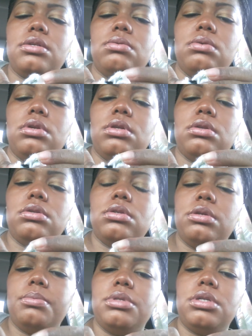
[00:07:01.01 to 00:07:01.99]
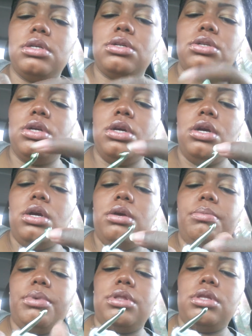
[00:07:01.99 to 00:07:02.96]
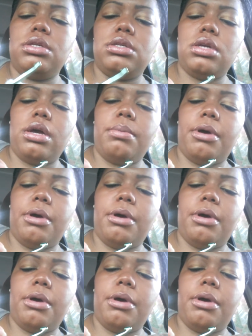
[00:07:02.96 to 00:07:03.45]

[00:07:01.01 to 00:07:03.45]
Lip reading: do another slip stitch. But this time